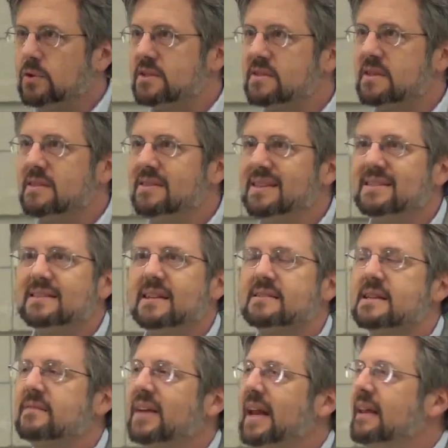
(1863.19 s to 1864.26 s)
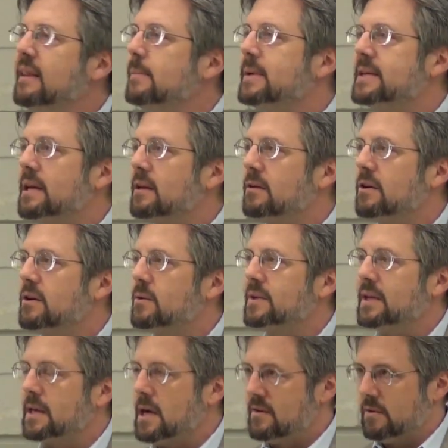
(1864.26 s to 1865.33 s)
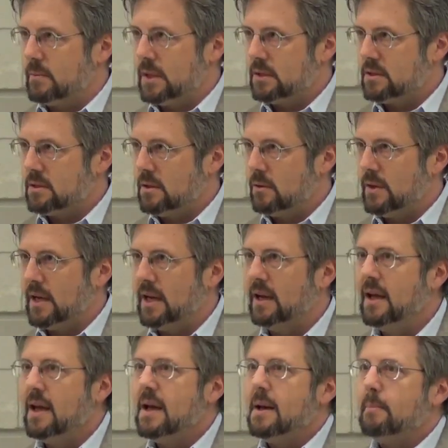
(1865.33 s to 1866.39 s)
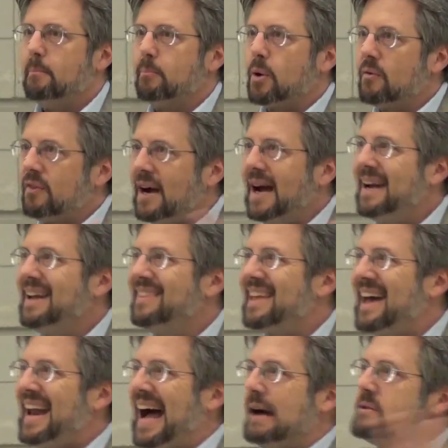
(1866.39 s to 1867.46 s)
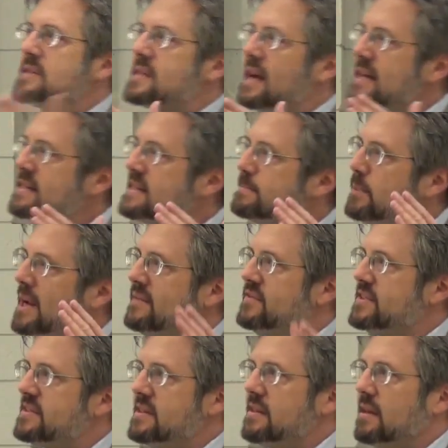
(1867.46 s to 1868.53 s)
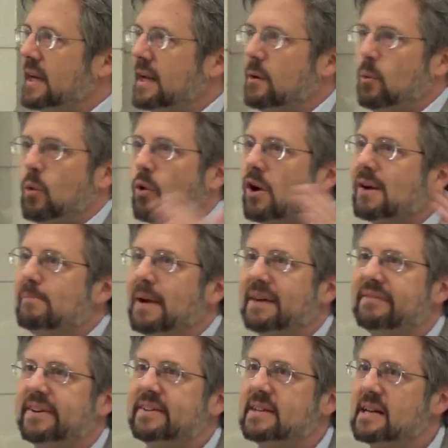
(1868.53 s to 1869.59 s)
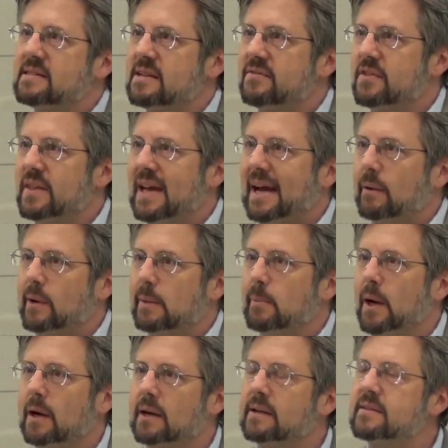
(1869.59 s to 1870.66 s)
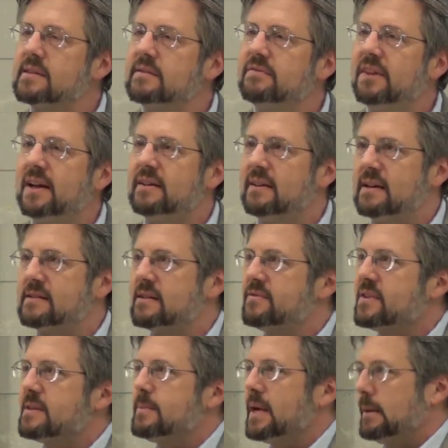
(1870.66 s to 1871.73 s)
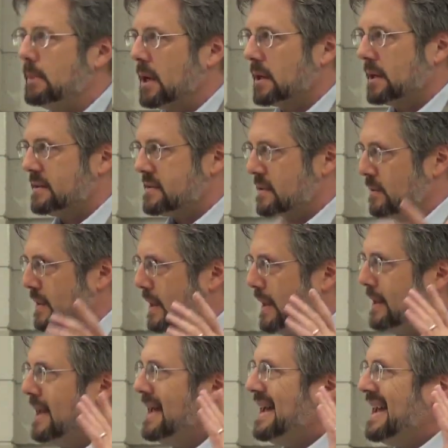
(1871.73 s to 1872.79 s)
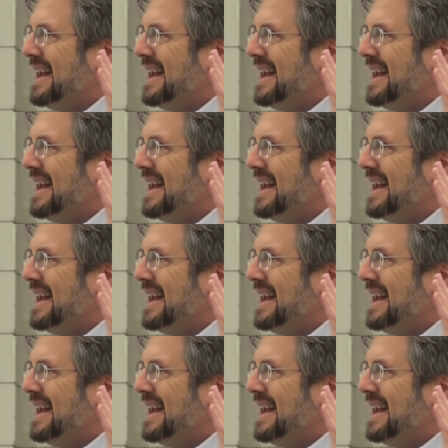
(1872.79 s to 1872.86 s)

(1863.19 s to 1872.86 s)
Notice that this doesn't have anything particular to do with the government, okay? Providing that outside spread facility, Warren Buffett does it for the equity markets, the Fed does it for the money markets, okay?